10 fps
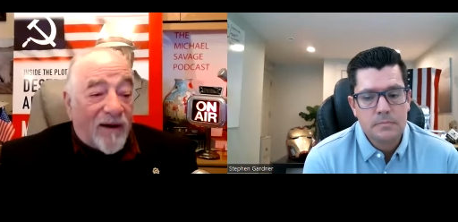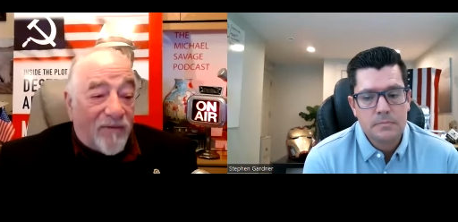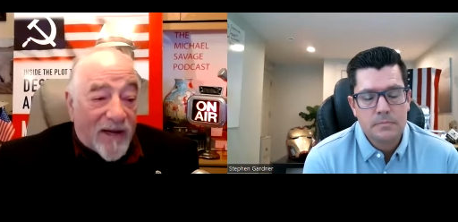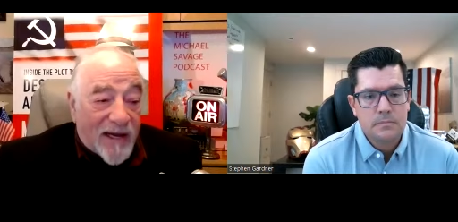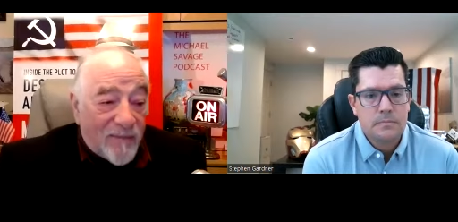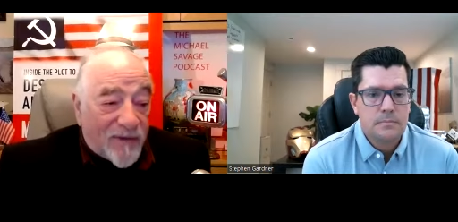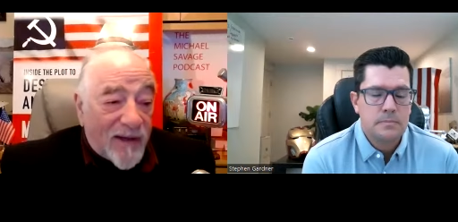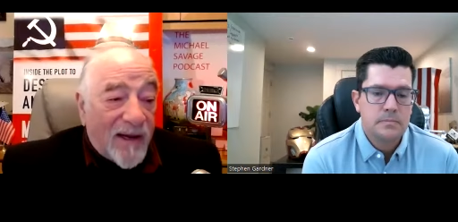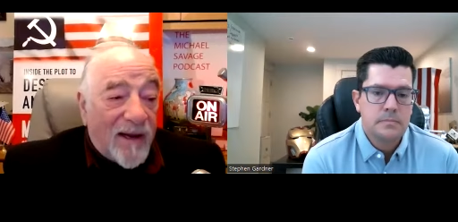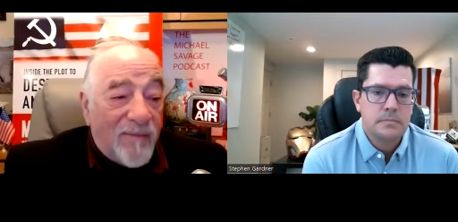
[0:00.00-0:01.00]
Speaker 1: that if we keep
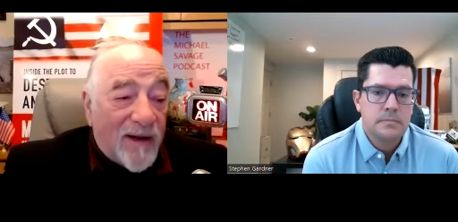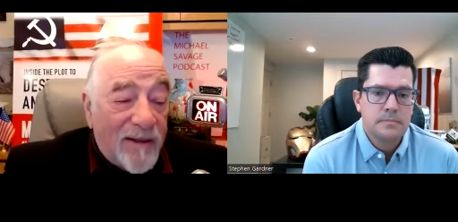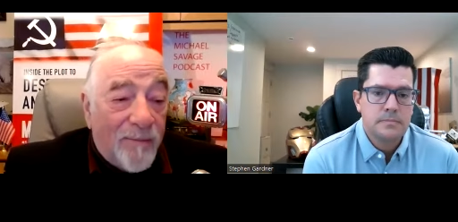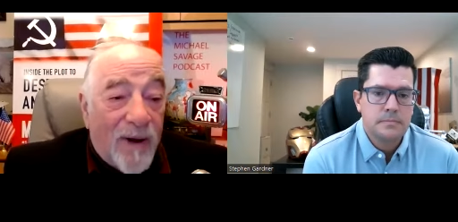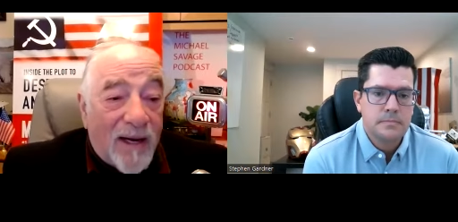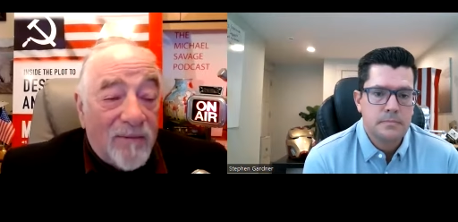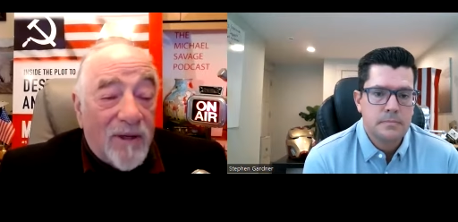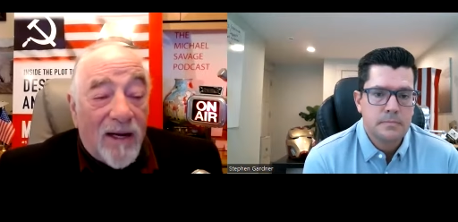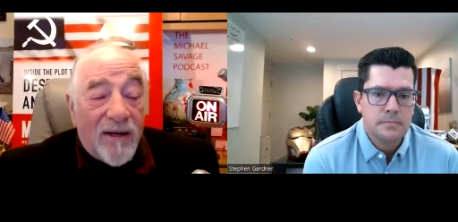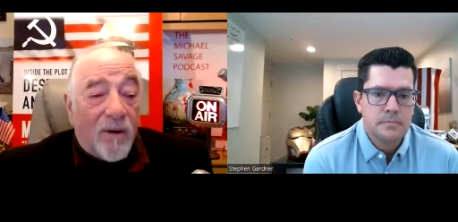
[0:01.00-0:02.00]
thinking about the bottom
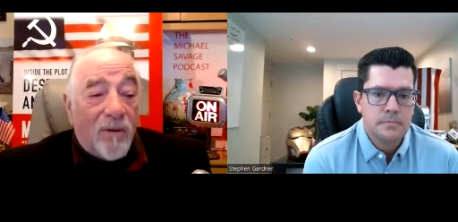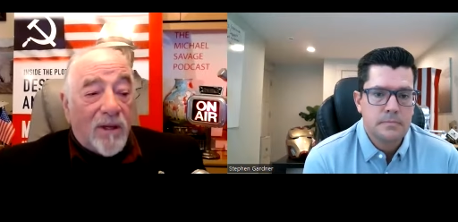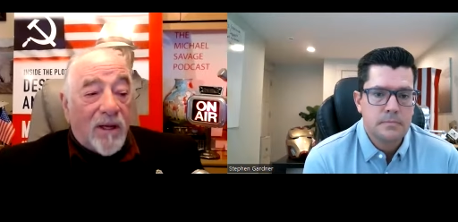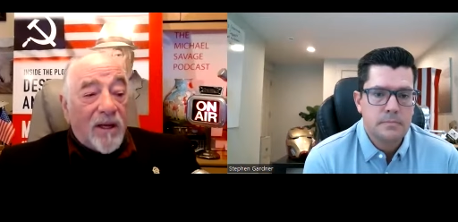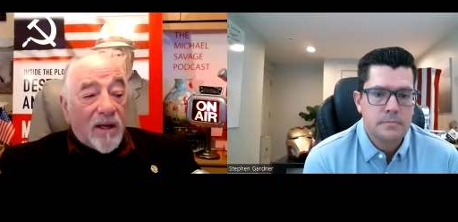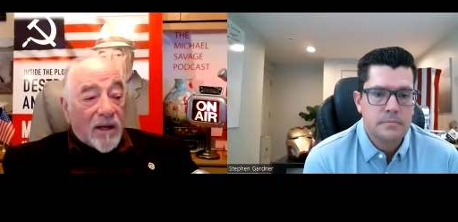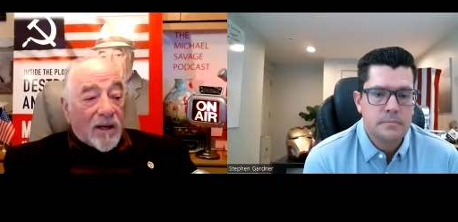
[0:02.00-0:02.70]
line only,